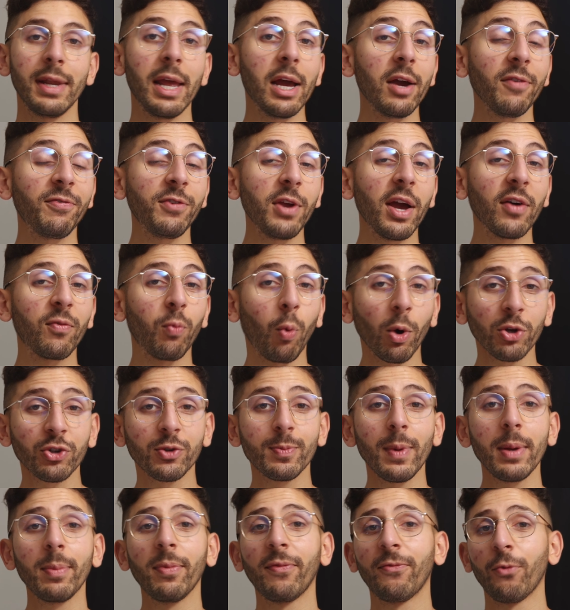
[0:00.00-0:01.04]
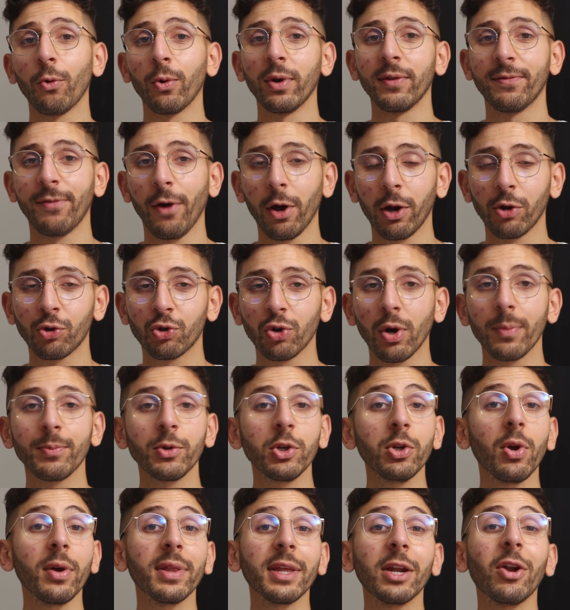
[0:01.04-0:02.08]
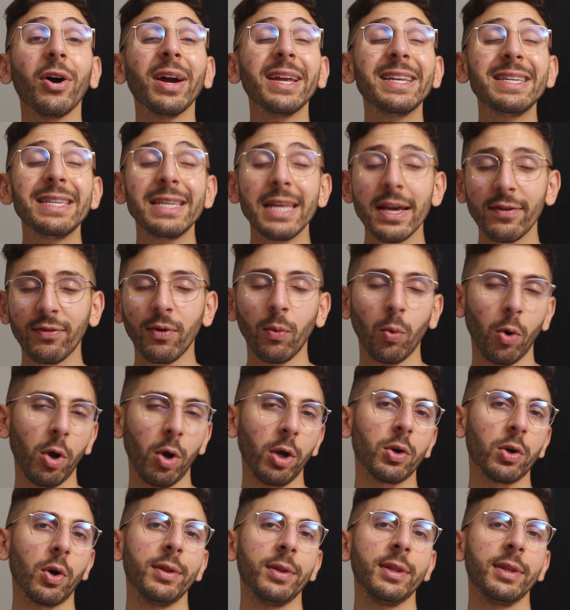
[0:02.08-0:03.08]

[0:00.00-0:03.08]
Now, if you have watched me before in Photoshop, you know that I never work